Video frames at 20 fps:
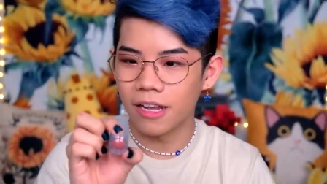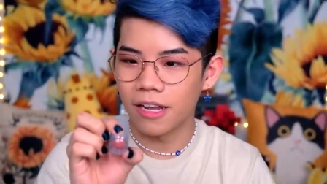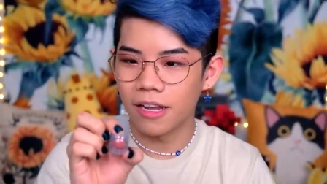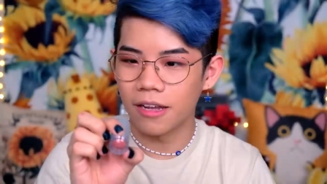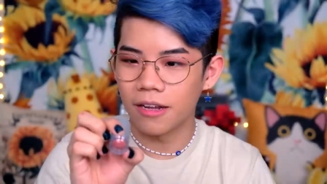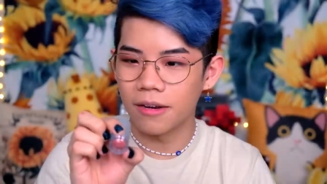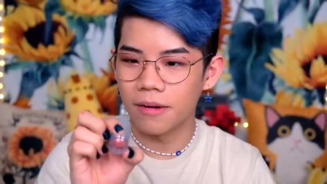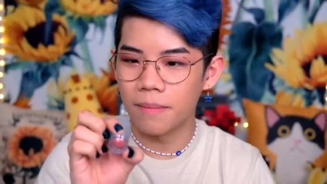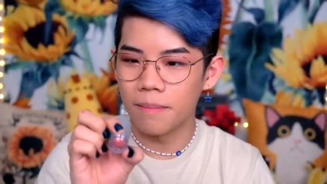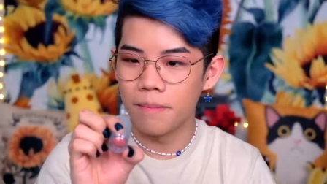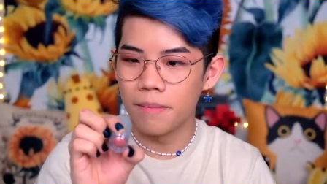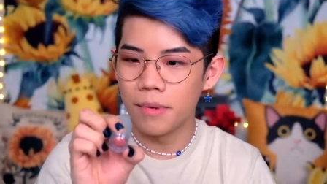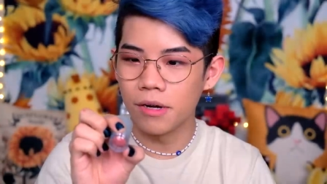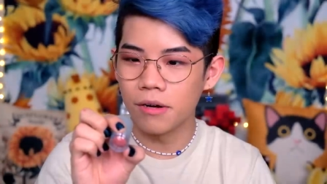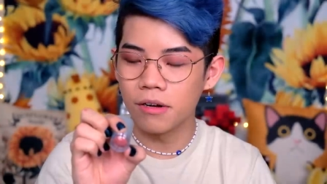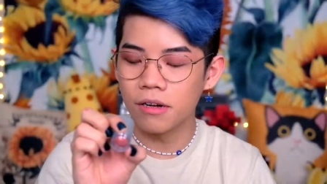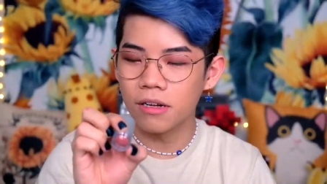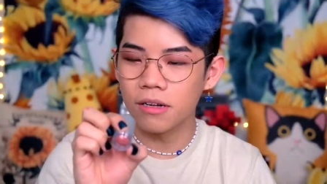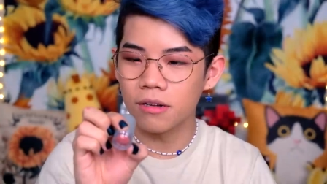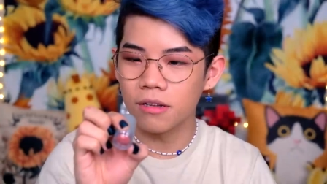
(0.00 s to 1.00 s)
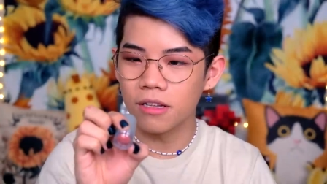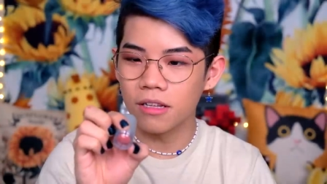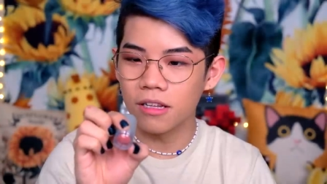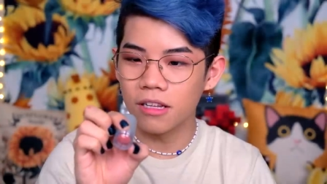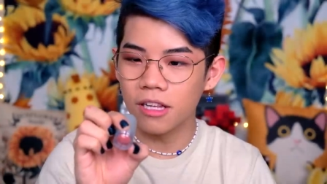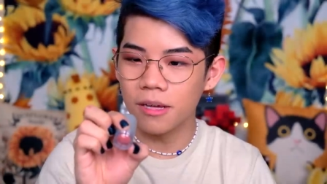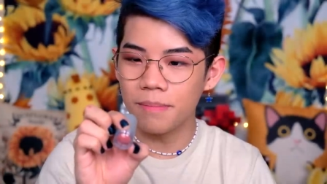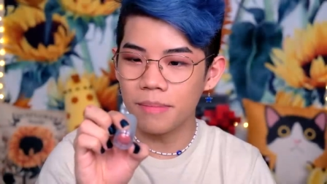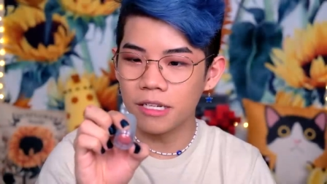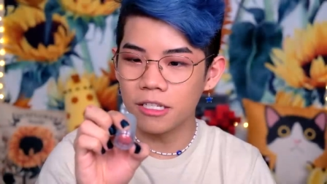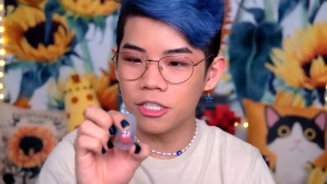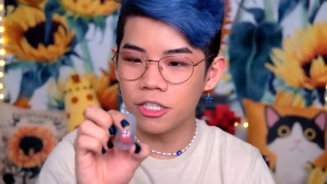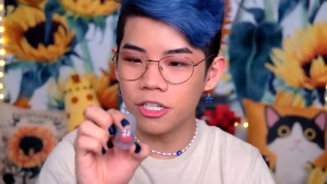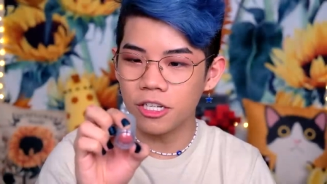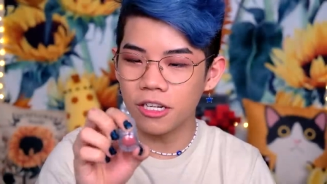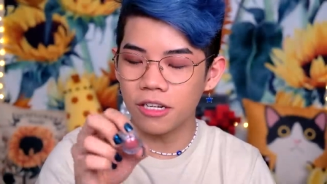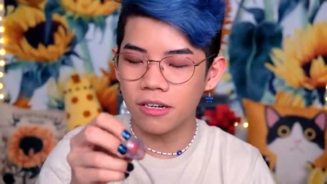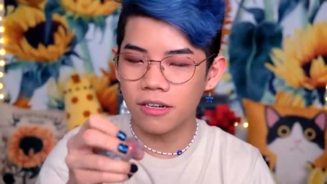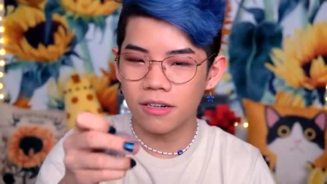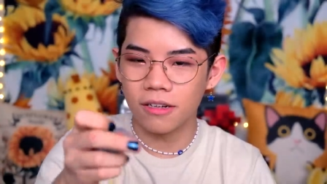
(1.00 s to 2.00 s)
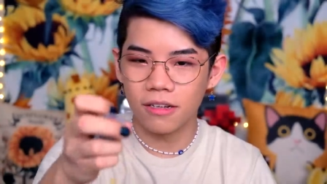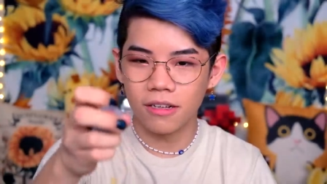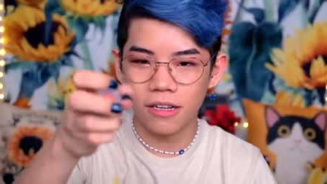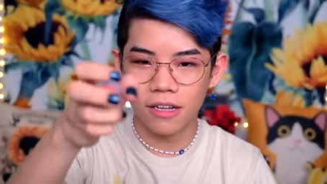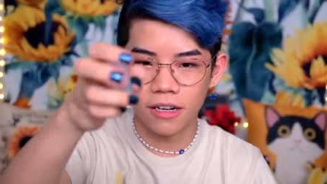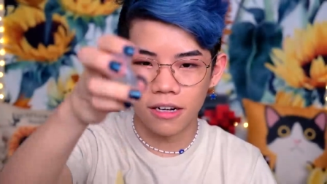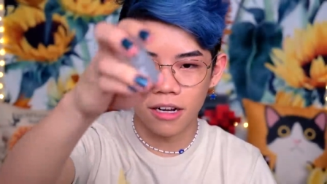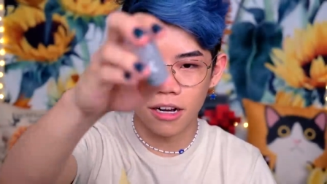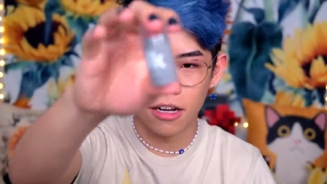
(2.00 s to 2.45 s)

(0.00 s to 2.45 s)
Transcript: and Milk Lip and Cheek in